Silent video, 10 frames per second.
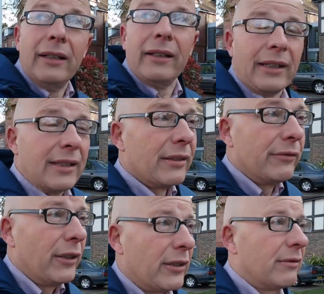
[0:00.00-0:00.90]
and that's the
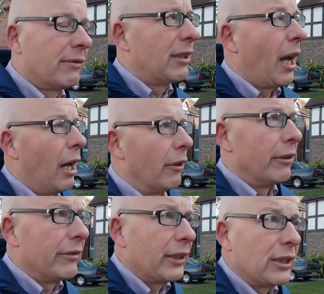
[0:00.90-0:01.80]
first car
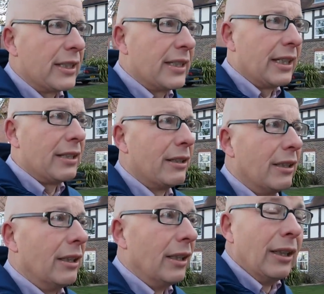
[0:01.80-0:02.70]
I've actually seen
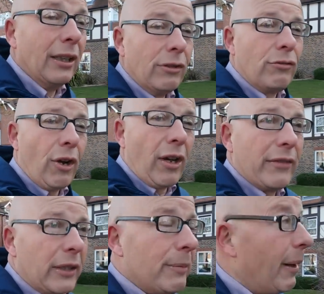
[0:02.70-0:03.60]

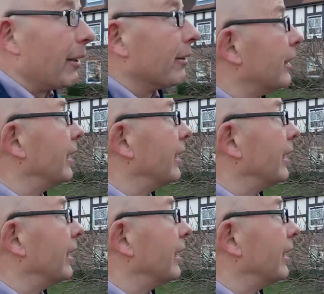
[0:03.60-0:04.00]
driving about.